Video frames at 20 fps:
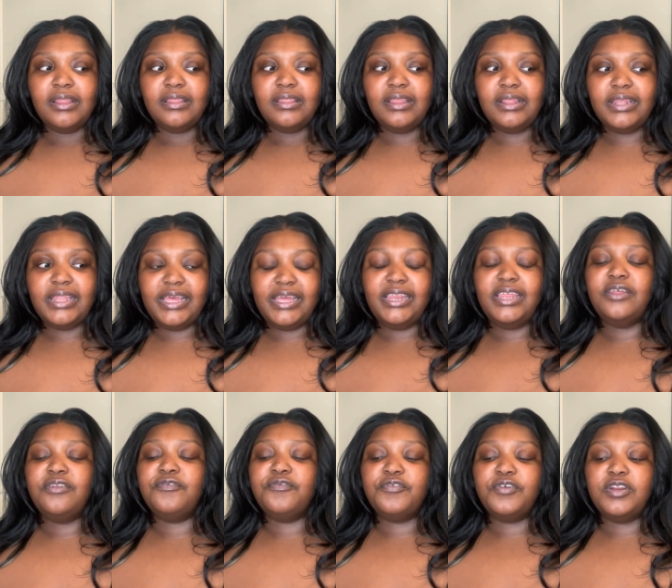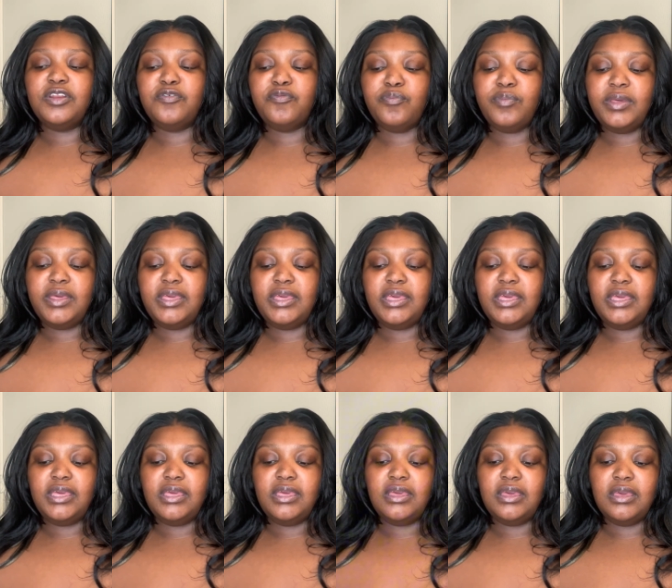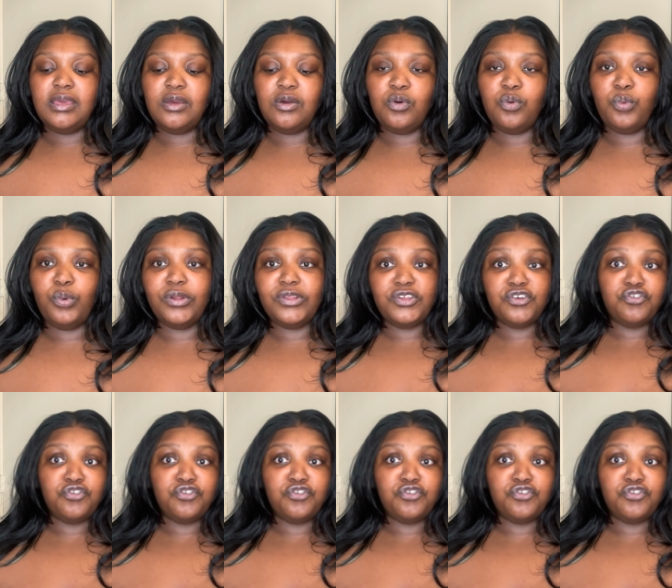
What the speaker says: the lady in front of me was